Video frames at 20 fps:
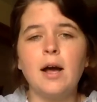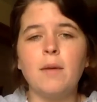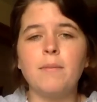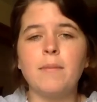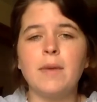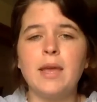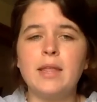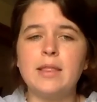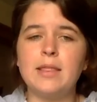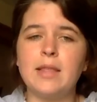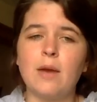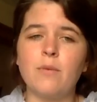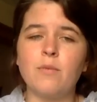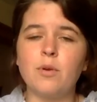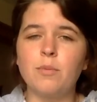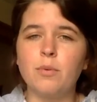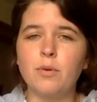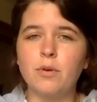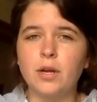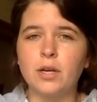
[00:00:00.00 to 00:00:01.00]
in that
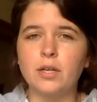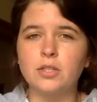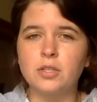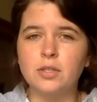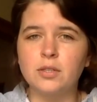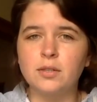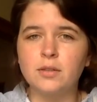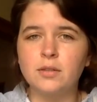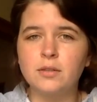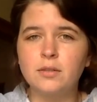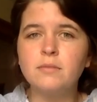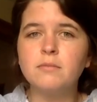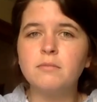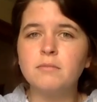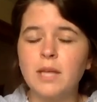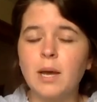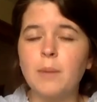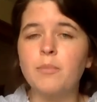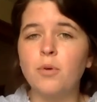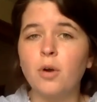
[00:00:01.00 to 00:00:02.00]
reproduction,
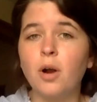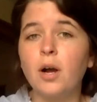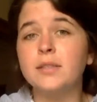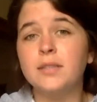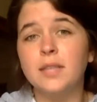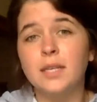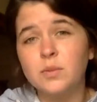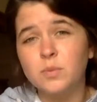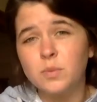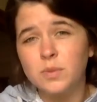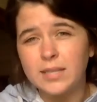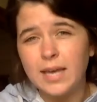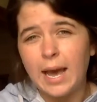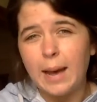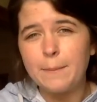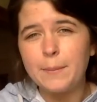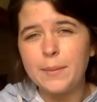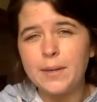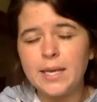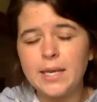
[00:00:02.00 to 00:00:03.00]
that process was
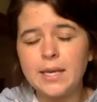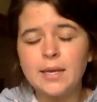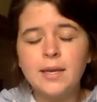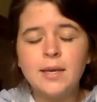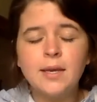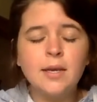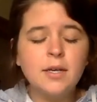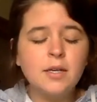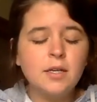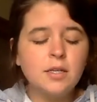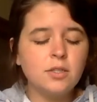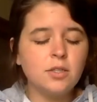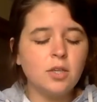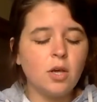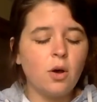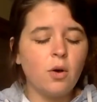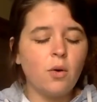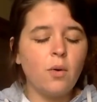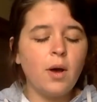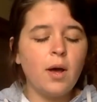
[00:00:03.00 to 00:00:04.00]
happening.
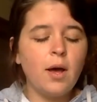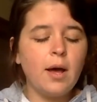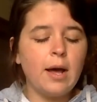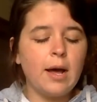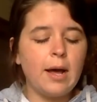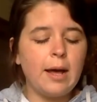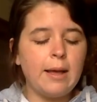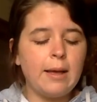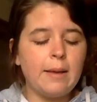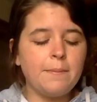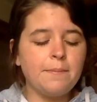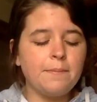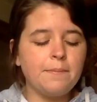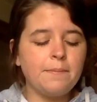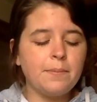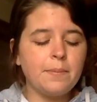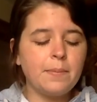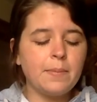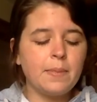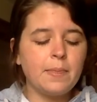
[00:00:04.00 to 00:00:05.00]
So
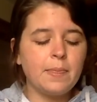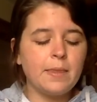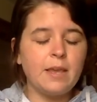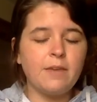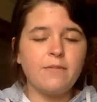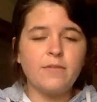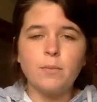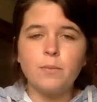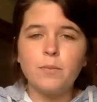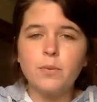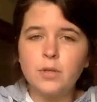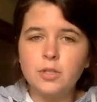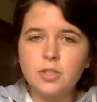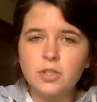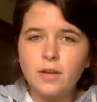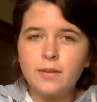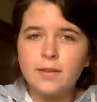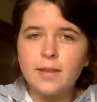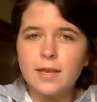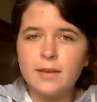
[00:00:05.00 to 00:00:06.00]
if you push
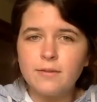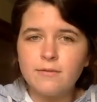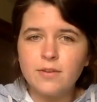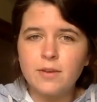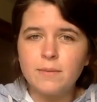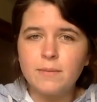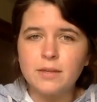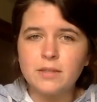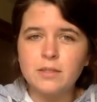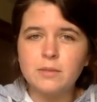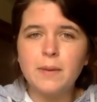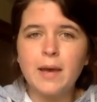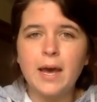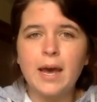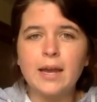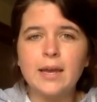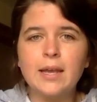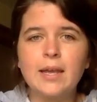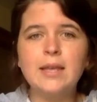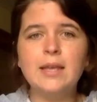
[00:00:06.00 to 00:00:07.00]
on the female's
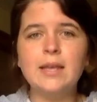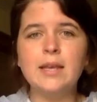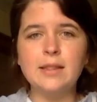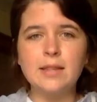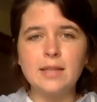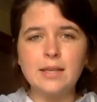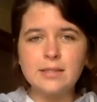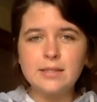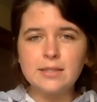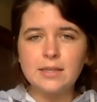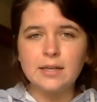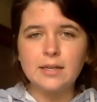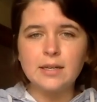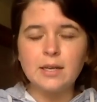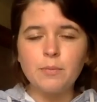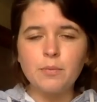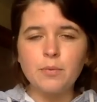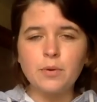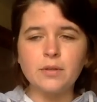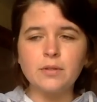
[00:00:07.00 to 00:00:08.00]
back and they stand
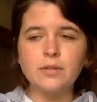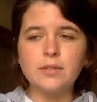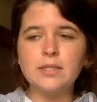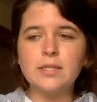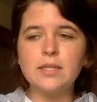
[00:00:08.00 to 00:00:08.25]
up real still,